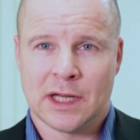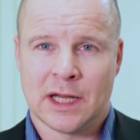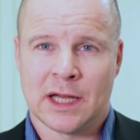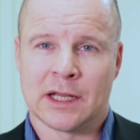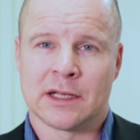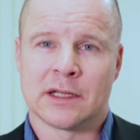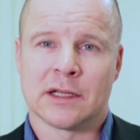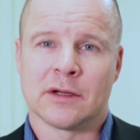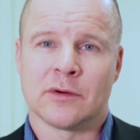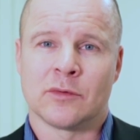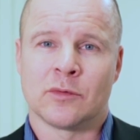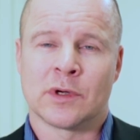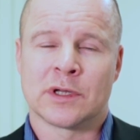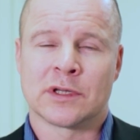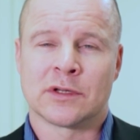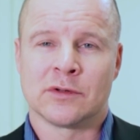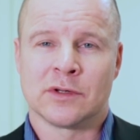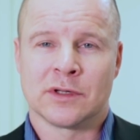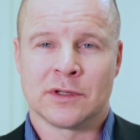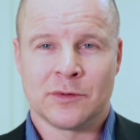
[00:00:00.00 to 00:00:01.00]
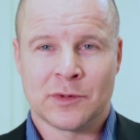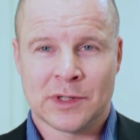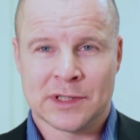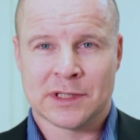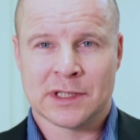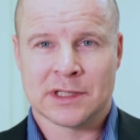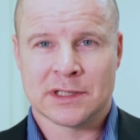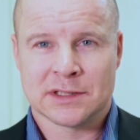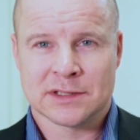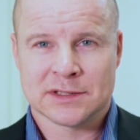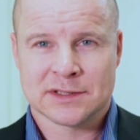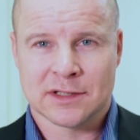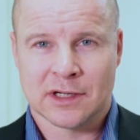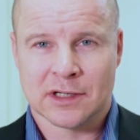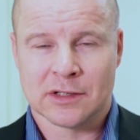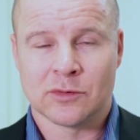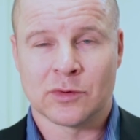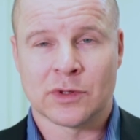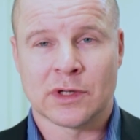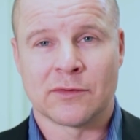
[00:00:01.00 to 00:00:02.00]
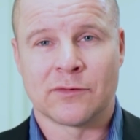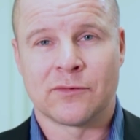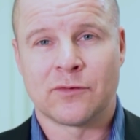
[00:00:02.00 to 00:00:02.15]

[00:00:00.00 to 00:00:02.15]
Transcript: And when, you, when they start looking